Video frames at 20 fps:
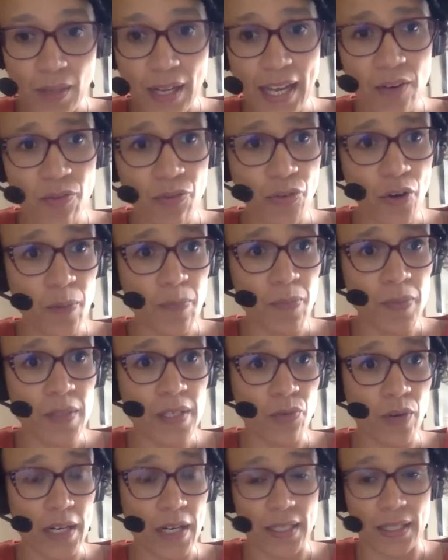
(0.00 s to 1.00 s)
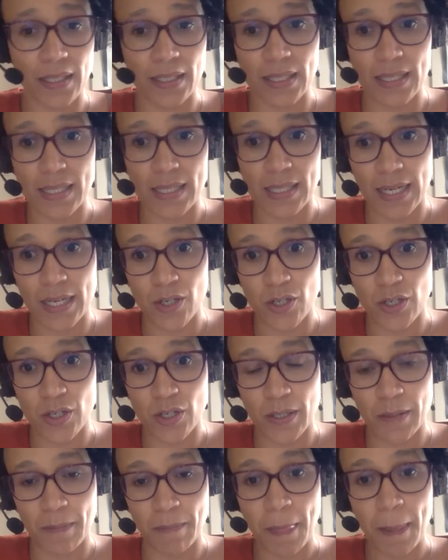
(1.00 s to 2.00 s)
and from
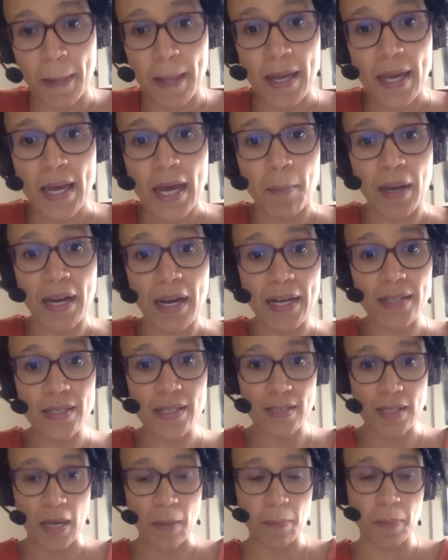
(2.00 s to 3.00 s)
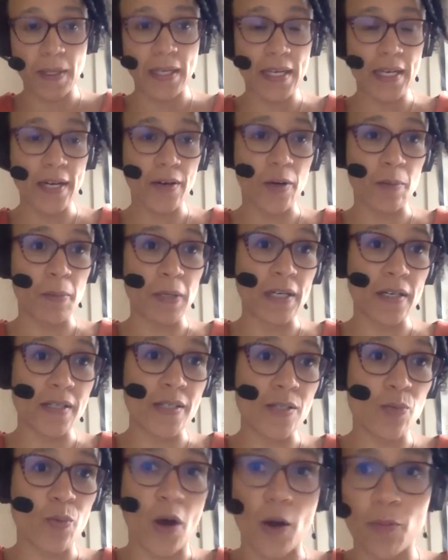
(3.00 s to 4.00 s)
de-radicalization. But I'll stop here
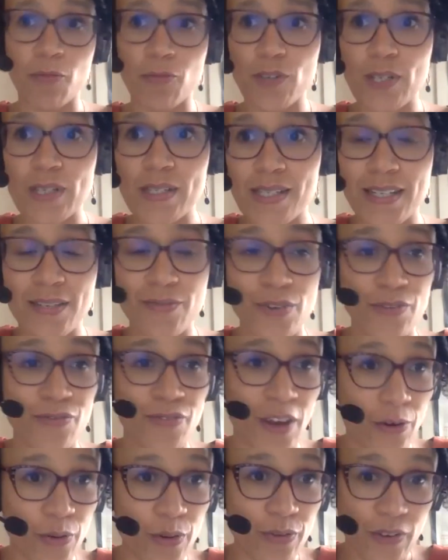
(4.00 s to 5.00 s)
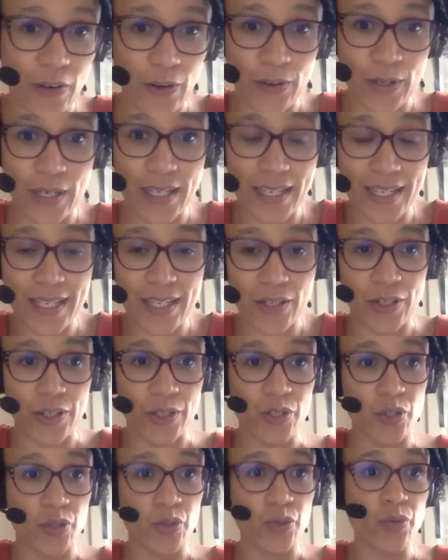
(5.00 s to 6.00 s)
because obviously we're very, very
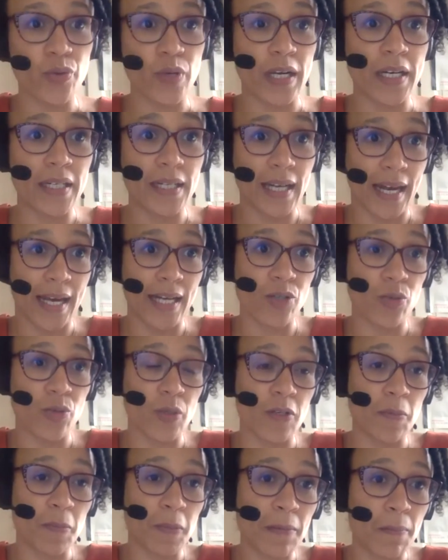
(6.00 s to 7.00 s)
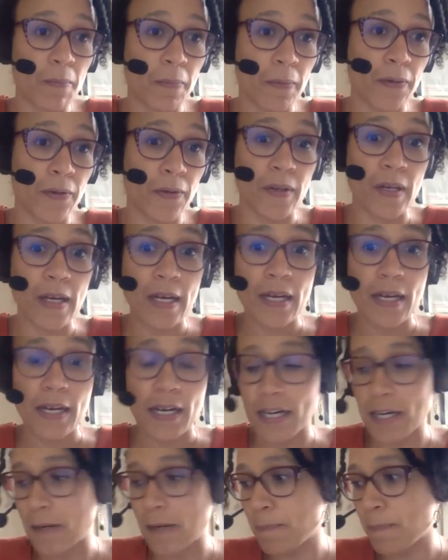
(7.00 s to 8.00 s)
eager to engage with people
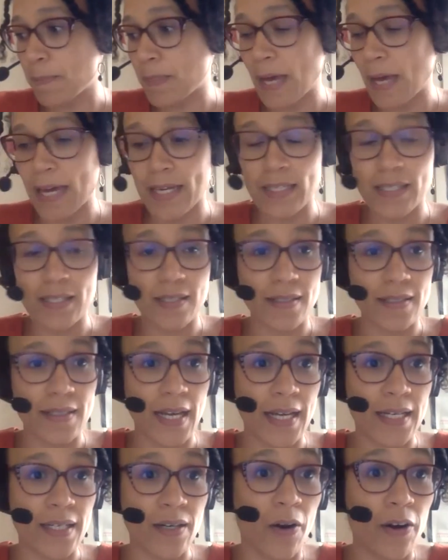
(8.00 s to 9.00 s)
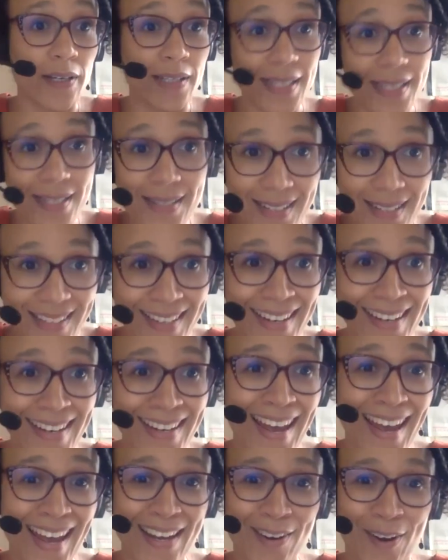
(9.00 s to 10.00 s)
that are
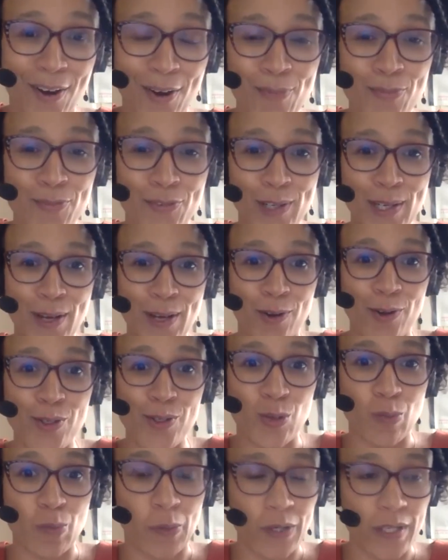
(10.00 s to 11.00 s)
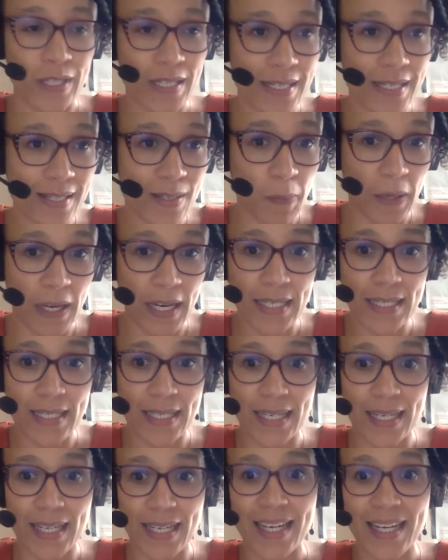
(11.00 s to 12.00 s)
listening and hopefully also
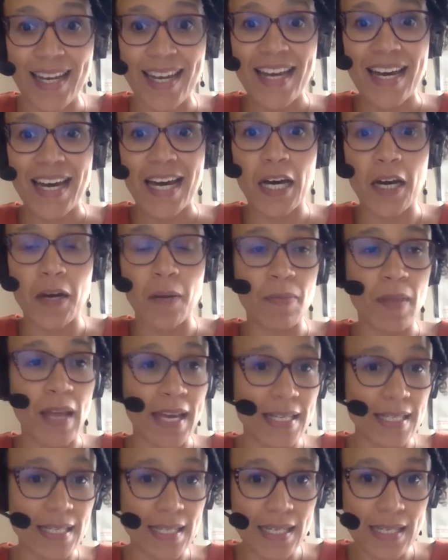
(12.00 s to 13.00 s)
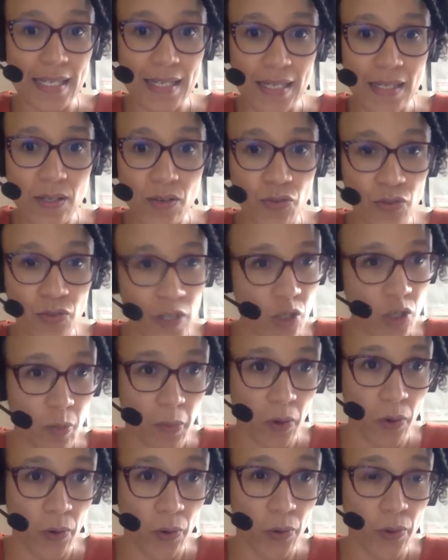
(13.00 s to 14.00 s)
participating. As this is a
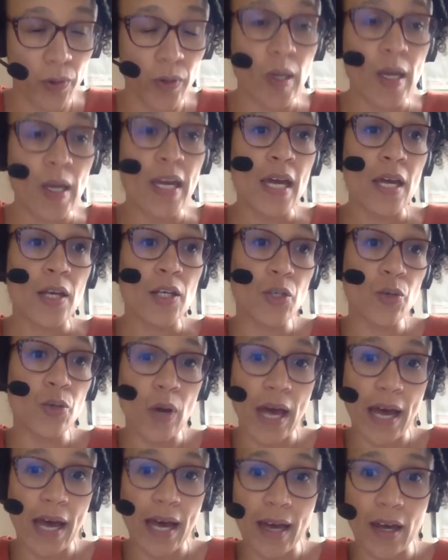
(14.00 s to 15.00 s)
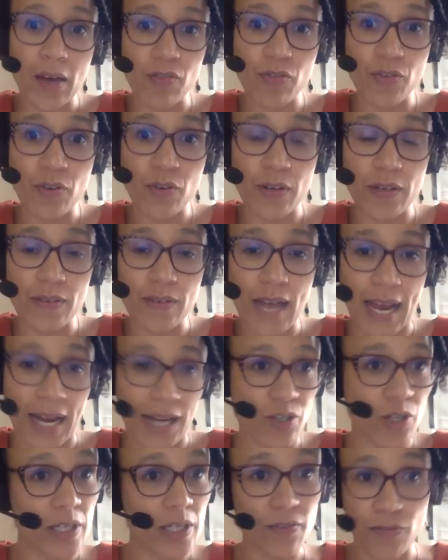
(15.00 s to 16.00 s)
fishbowl, you have
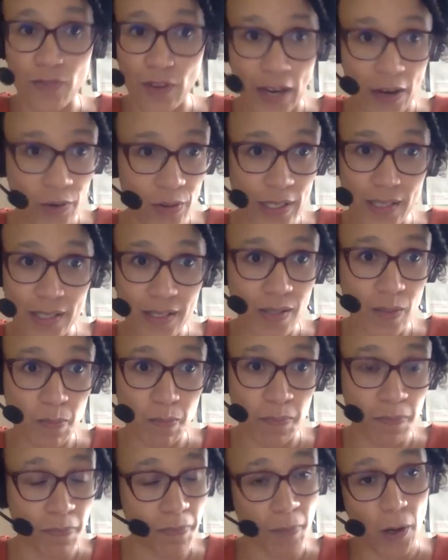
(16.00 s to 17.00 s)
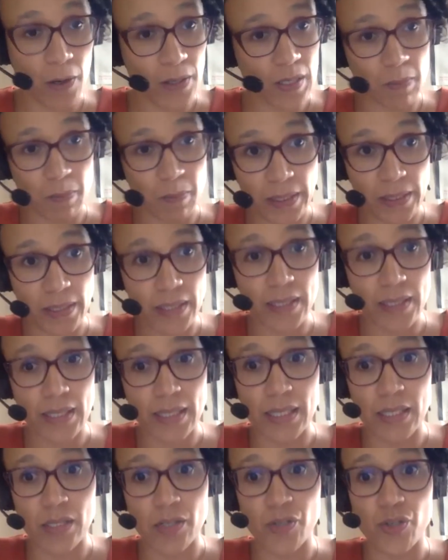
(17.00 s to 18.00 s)
actually various
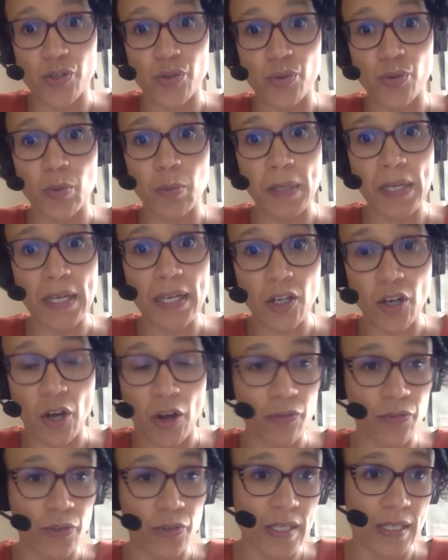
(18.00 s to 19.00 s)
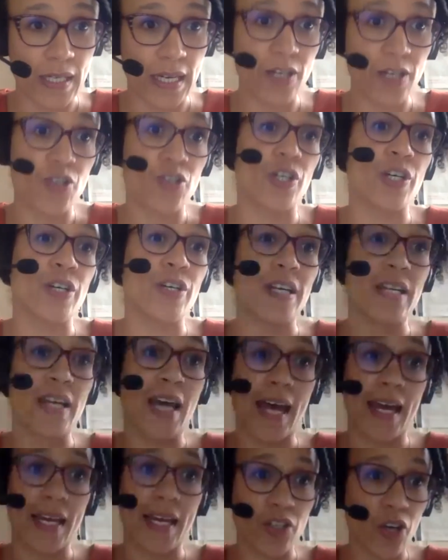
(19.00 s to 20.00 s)
possibilities to be in conversation
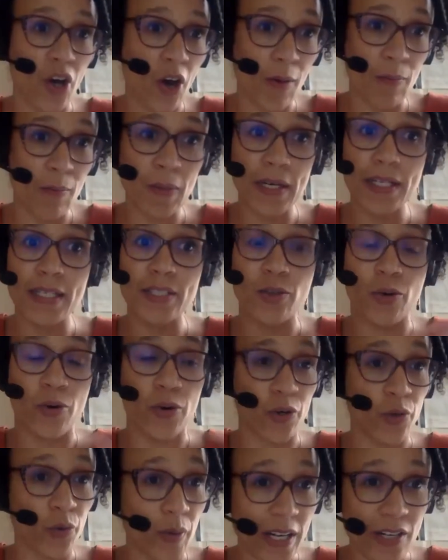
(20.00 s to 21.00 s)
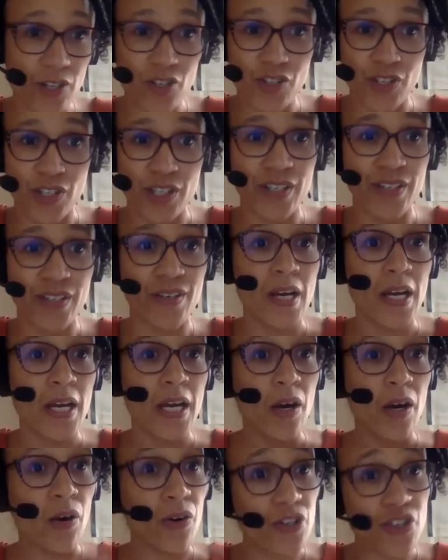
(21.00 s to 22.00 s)
and comment or question
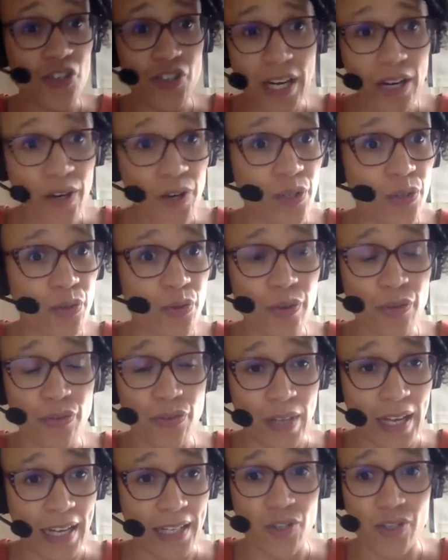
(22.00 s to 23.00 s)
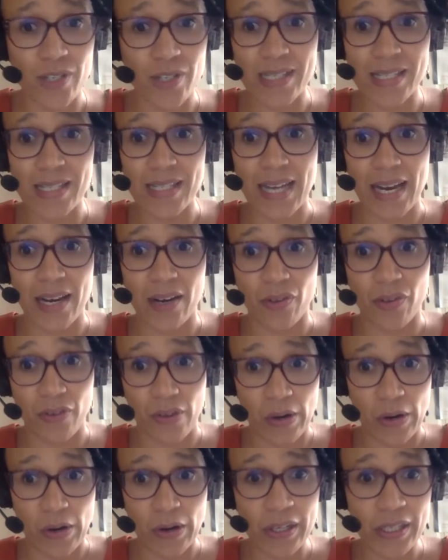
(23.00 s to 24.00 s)
or share your reflections and
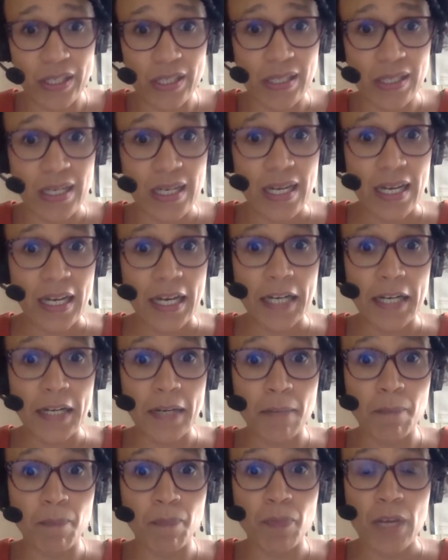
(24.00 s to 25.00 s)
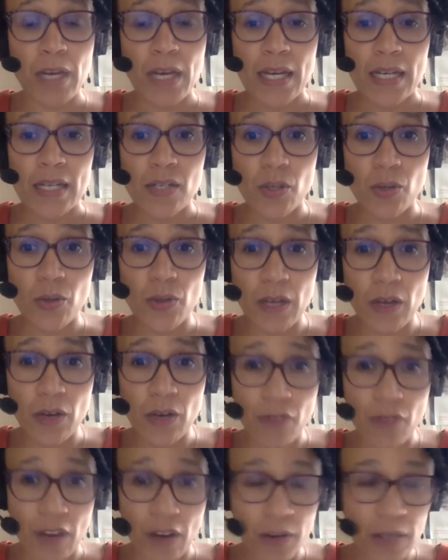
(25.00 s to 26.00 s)
thought. So there
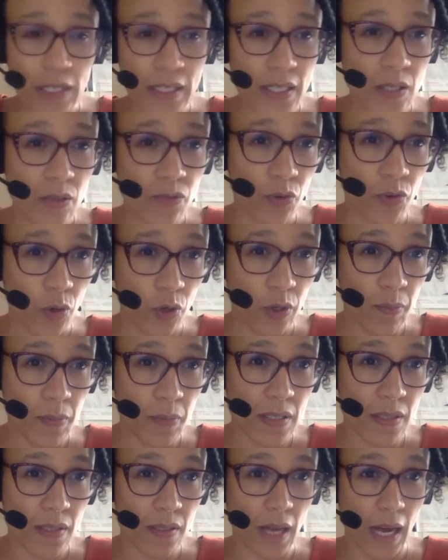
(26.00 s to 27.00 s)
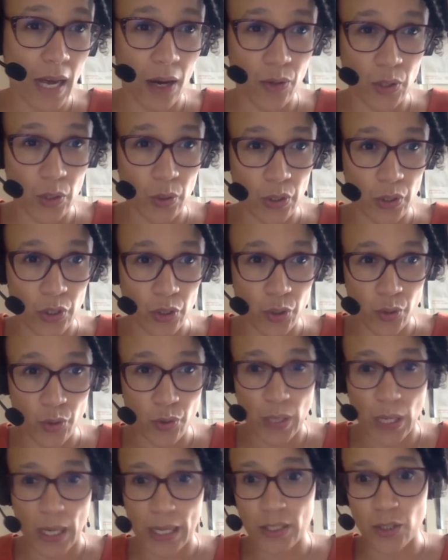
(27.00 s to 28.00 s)
are various forms how you can do
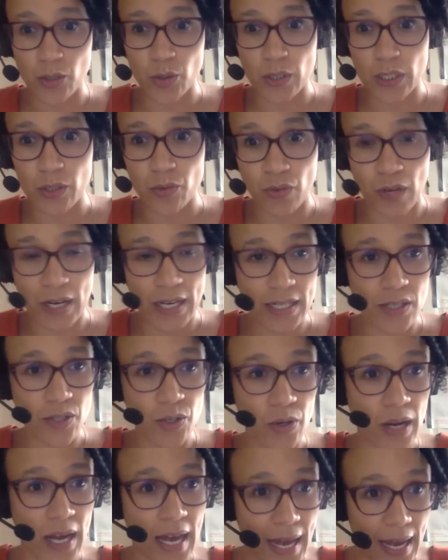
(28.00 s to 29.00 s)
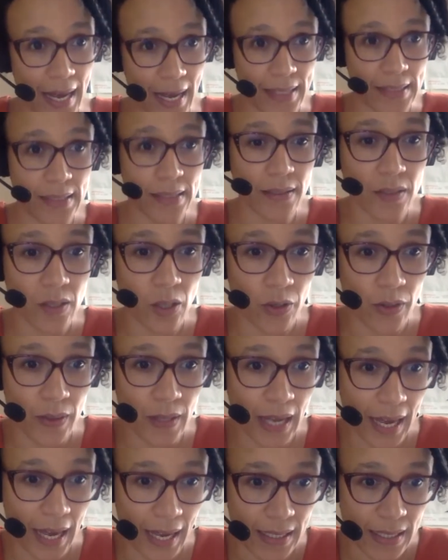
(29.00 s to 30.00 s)
that. You can raise your hand on
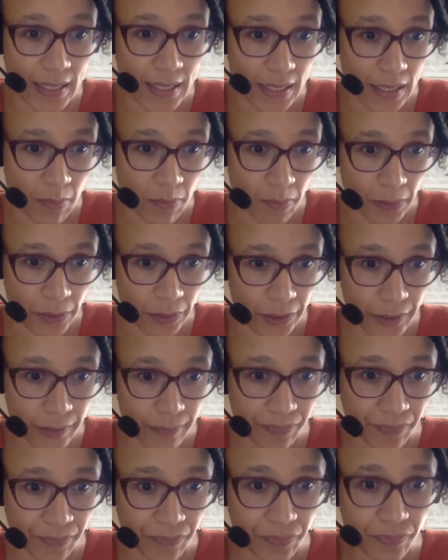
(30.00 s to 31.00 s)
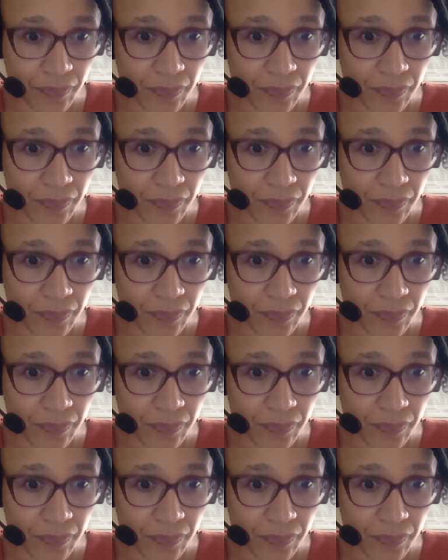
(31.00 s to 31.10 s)
the hand symbol,